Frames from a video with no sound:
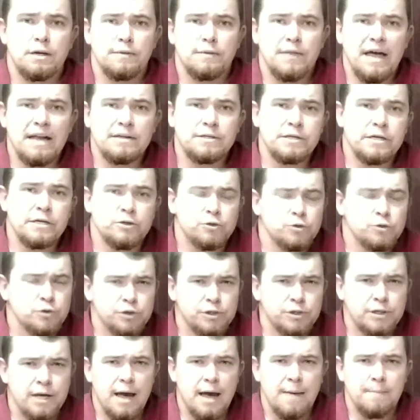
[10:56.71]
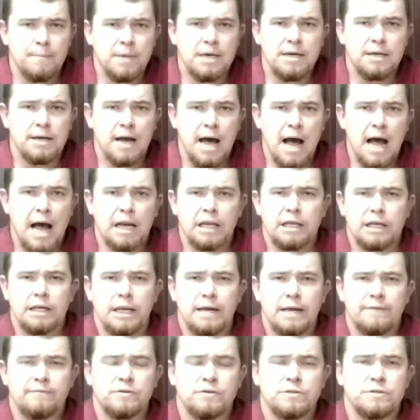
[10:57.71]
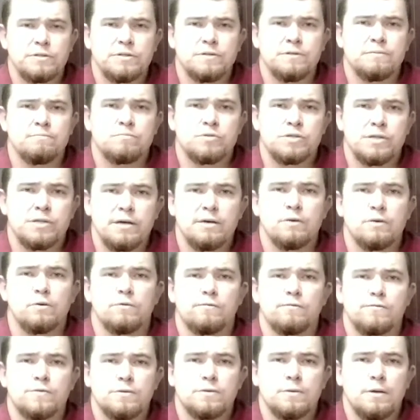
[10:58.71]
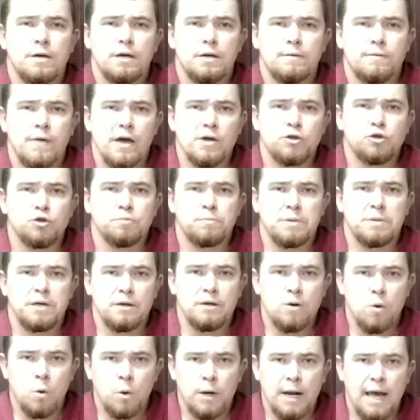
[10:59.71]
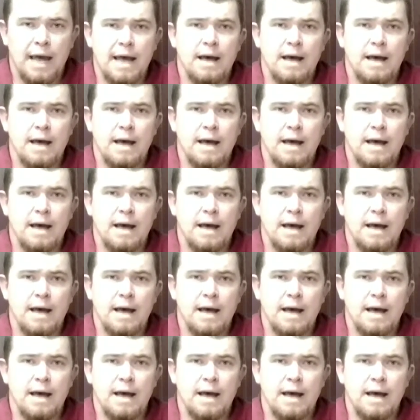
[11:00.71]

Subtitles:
that teacher should not be an island left unto themselves. They should be going